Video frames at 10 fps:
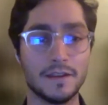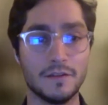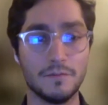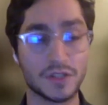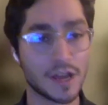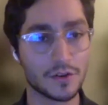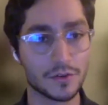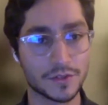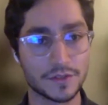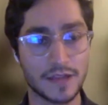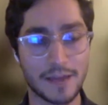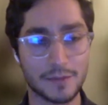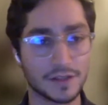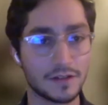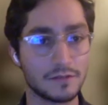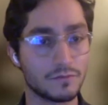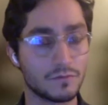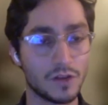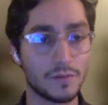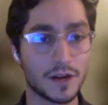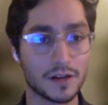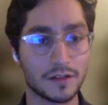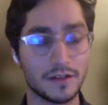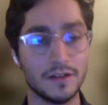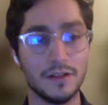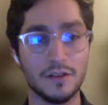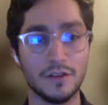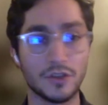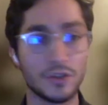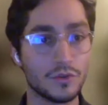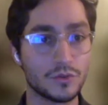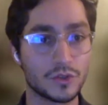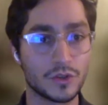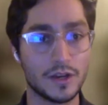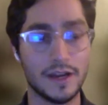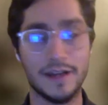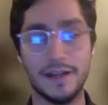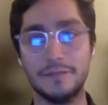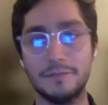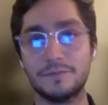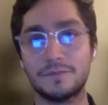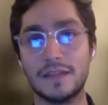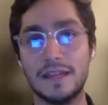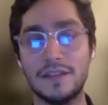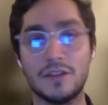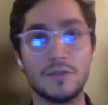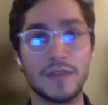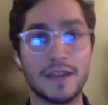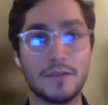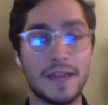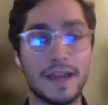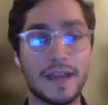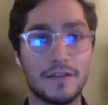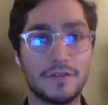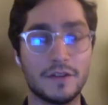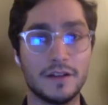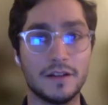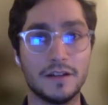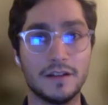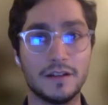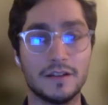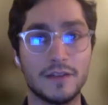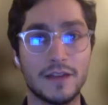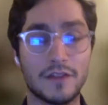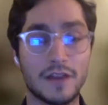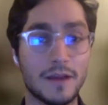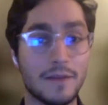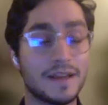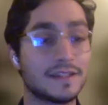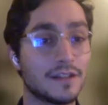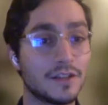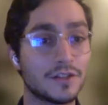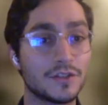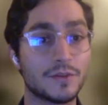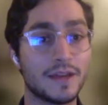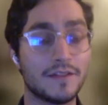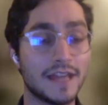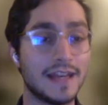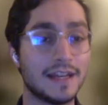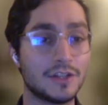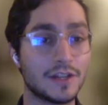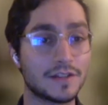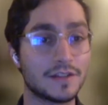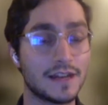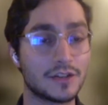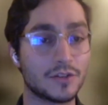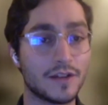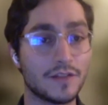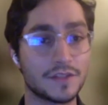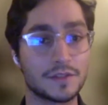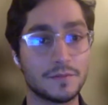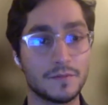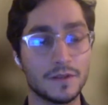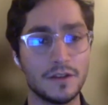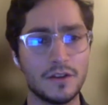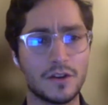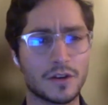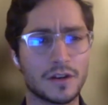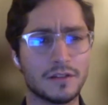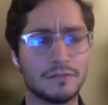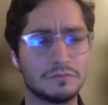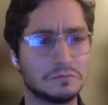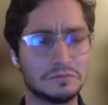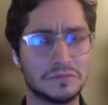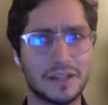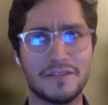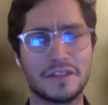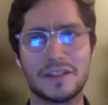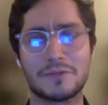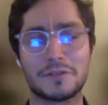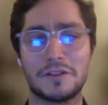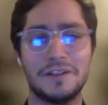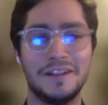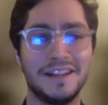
McDonald's, Amazon, Walmart, huge. In the UK, we have I'm based in London, so we have the NHS, the National Health System, or yeah, I think that's what it's called.